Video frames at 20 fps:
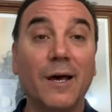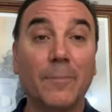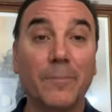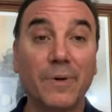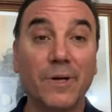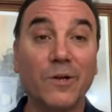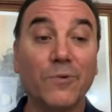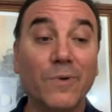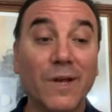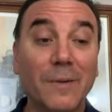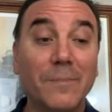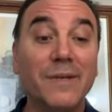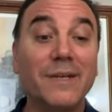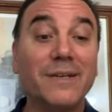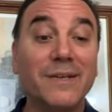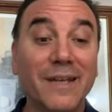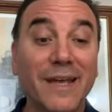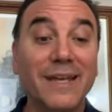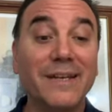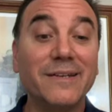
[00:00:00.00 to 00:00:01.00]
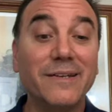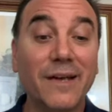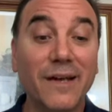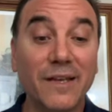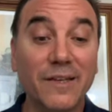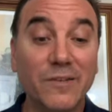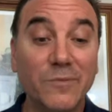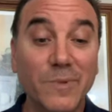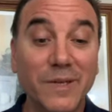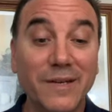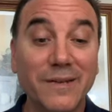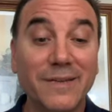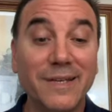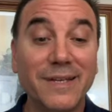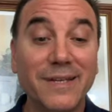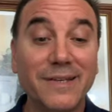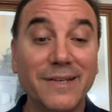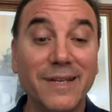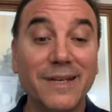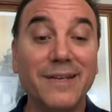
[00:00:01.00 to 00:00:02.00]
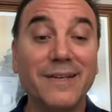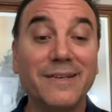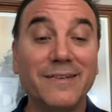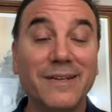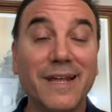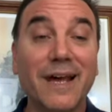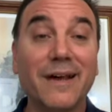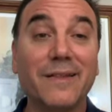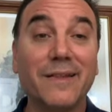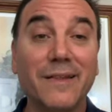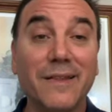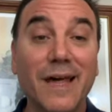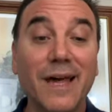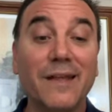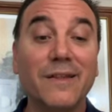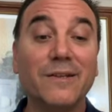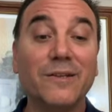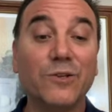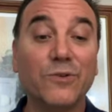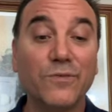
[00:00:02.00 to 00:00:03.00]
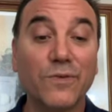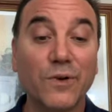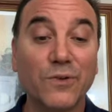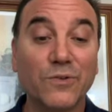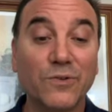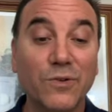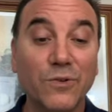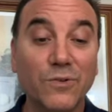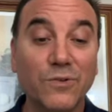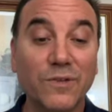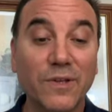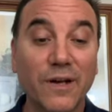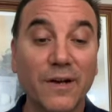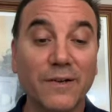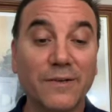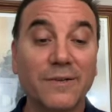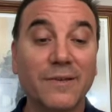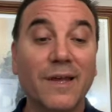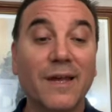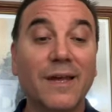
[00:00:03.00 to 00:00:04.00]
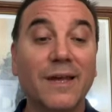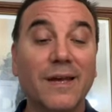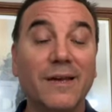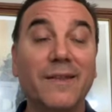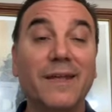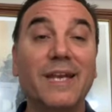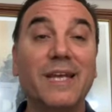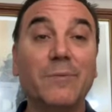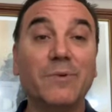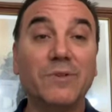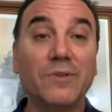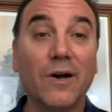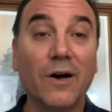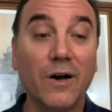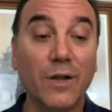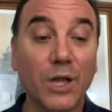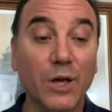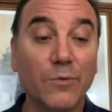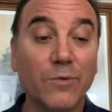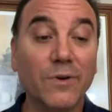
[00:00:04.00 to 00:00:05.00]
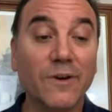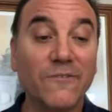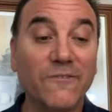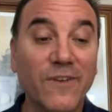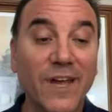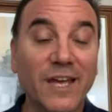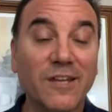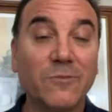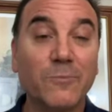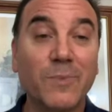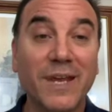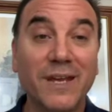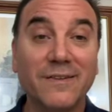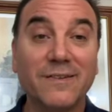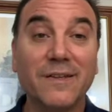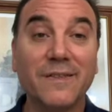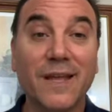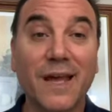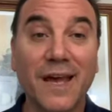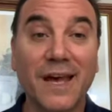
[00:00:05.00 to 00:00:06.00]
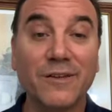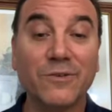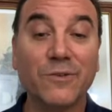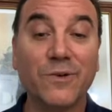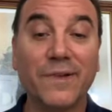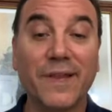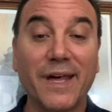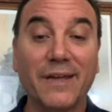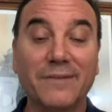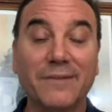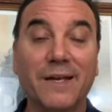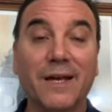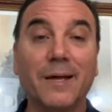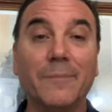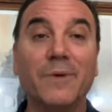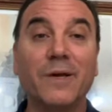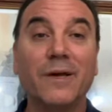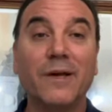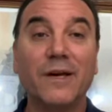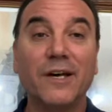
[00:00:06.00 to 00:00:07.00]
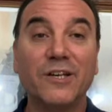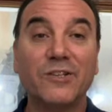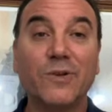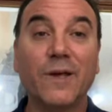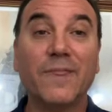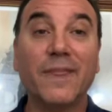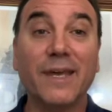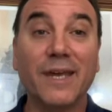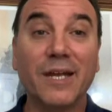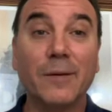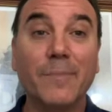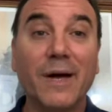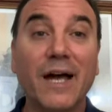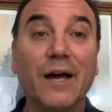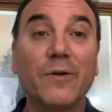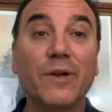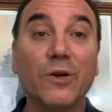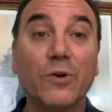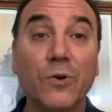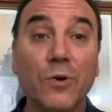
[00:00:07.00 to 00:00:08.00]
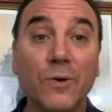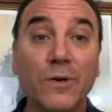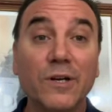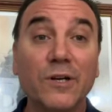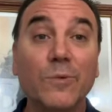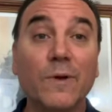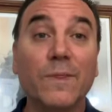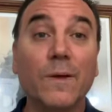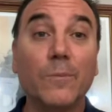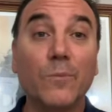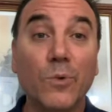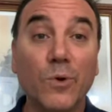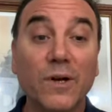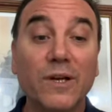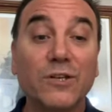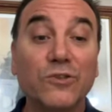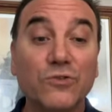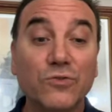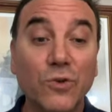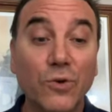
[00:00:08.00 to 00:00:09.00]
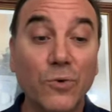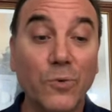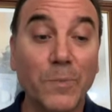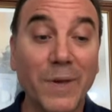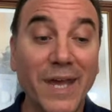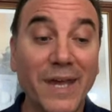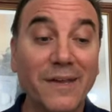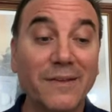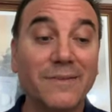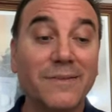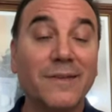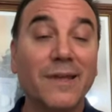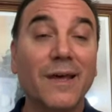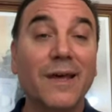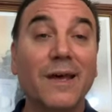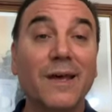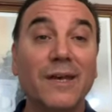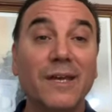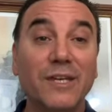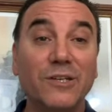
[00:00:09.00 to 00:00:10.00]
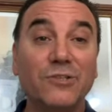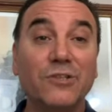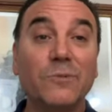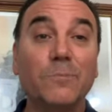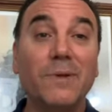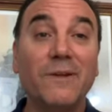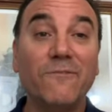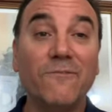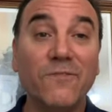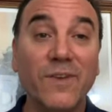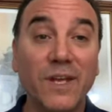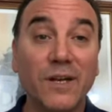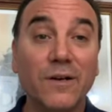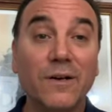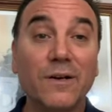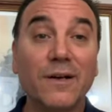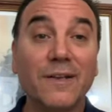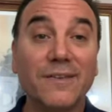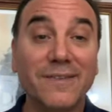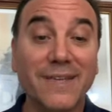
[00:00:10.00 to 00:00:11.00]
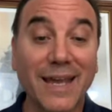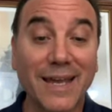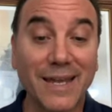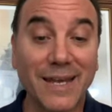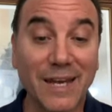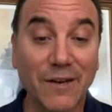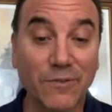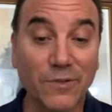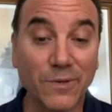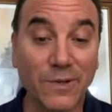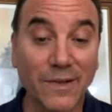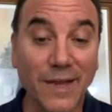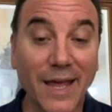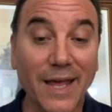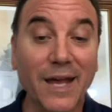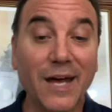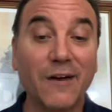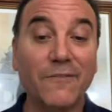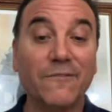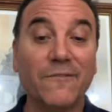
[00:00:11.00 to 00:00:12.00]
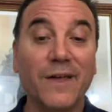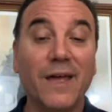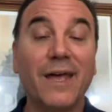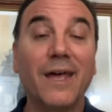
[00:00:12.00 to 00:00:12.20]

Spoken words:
But Arabian Knight does, because he did exactly that in his first two starts. Then he was all over a fast pace in the Haskell last time. So I think at a mile and a quarter with a more controlled pace, he should be fitter second after a layoff.